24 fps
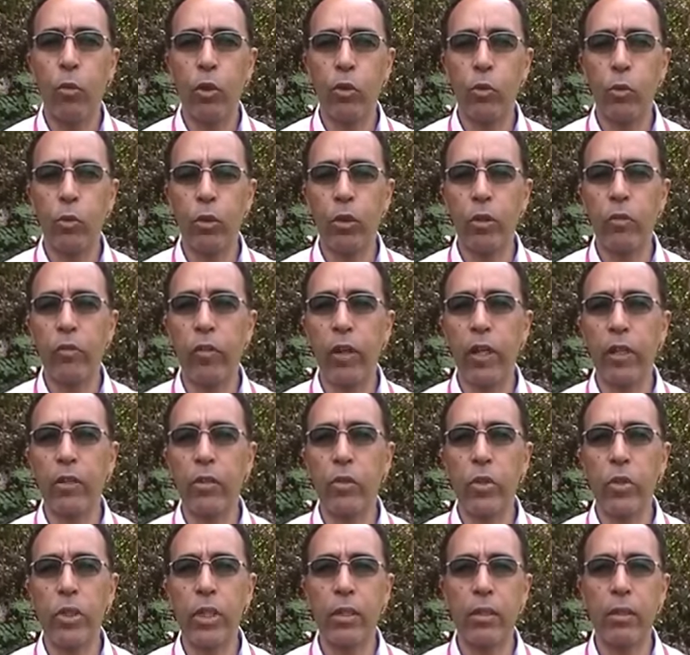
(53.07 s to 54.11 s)
What were the
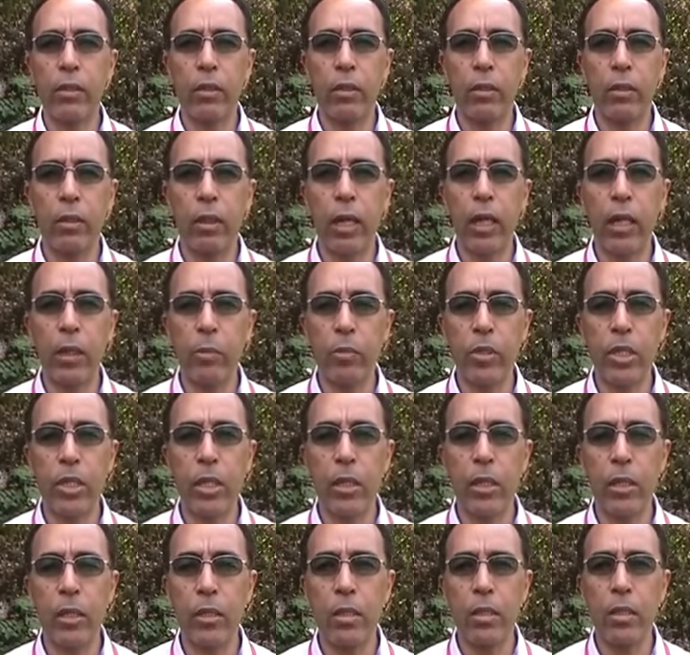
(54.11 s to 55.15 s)
factors that helped
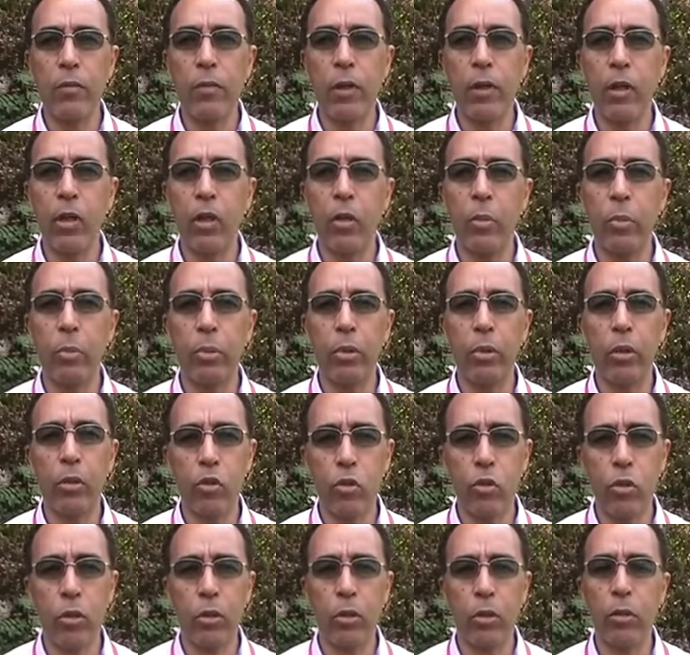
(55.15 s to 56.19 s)
science develop?
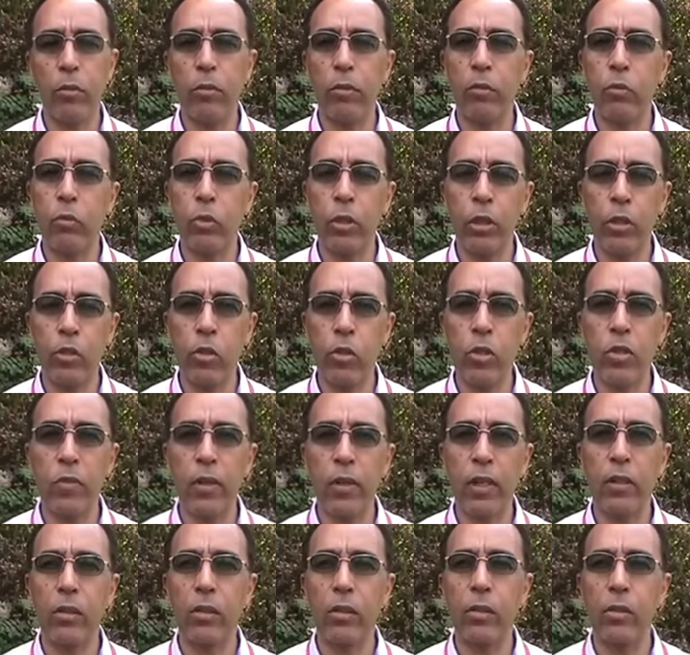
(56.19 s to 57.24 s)
Cultural, religious
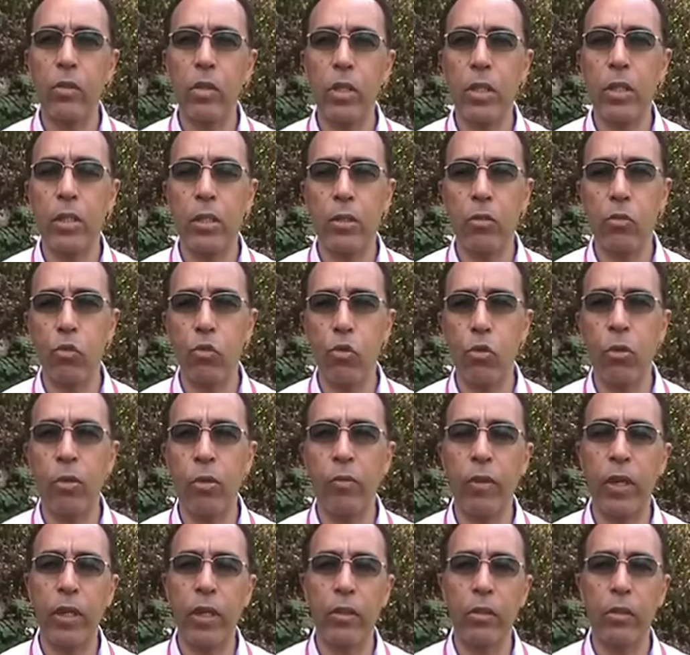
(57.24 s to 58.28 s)
factors,
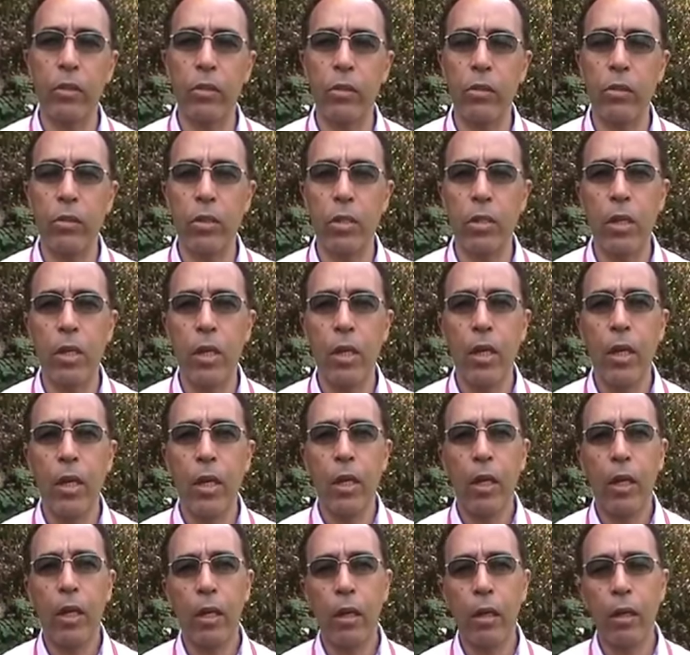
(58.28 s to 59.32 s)
institutional factors,
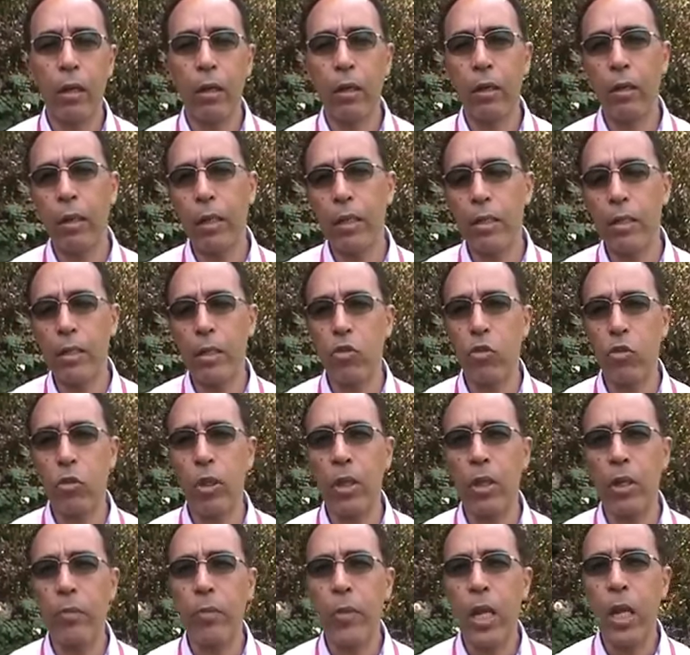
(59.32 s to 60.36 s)

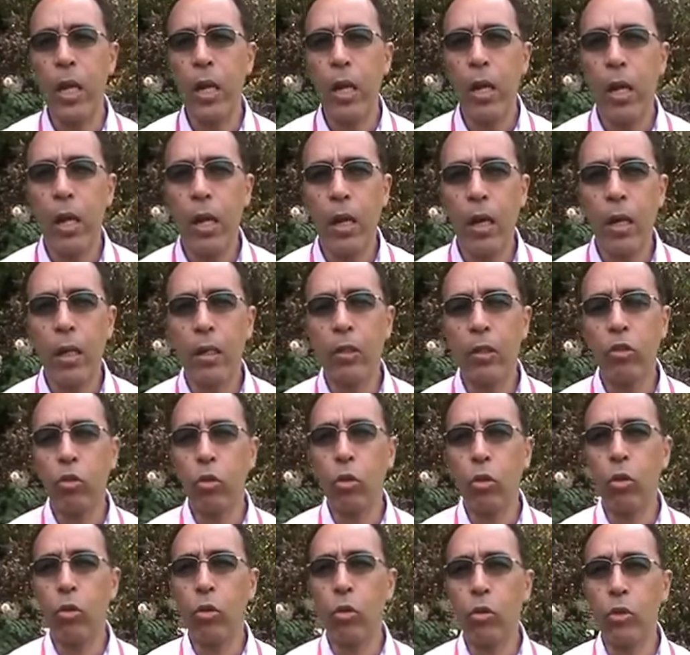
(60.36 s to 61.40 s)
etc.
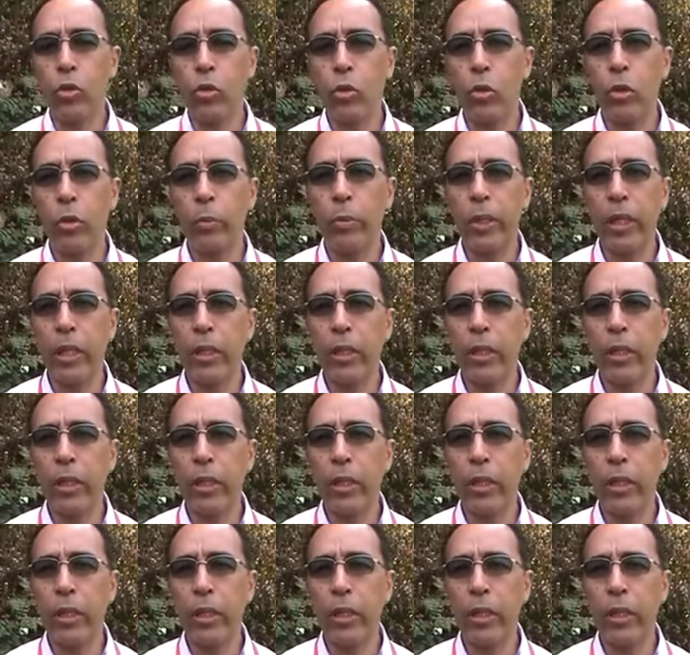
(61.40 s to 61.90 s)
And to look also